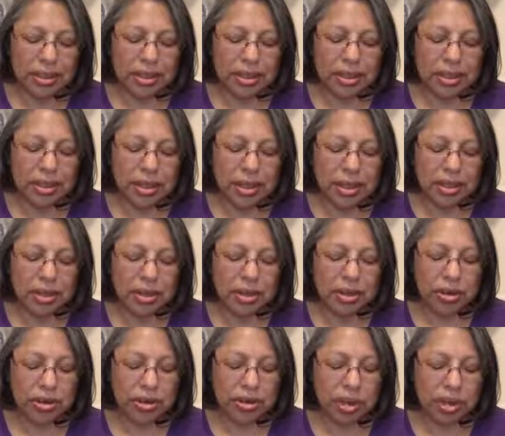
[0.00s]
telling
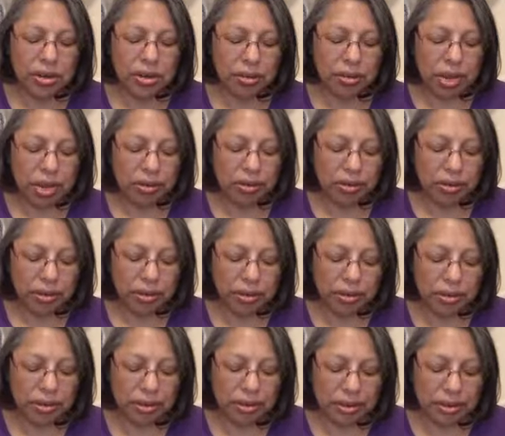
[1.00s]
her that you love
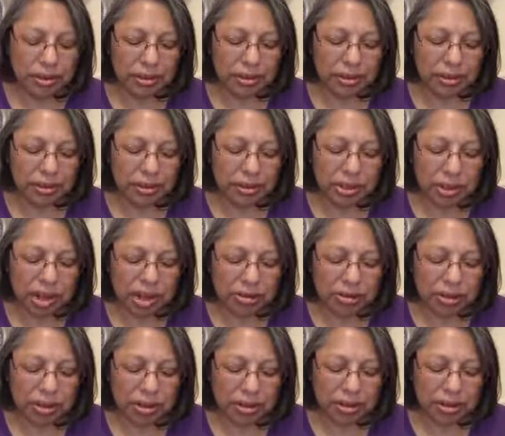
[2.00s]
her.
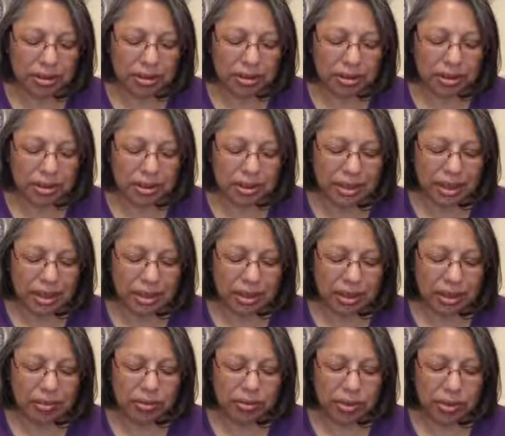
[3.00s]
Grandmother, I
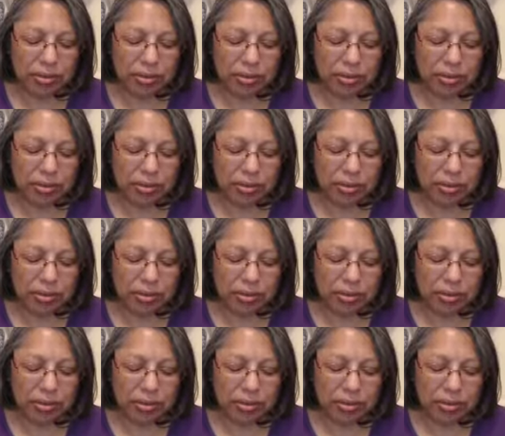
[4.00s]
love you.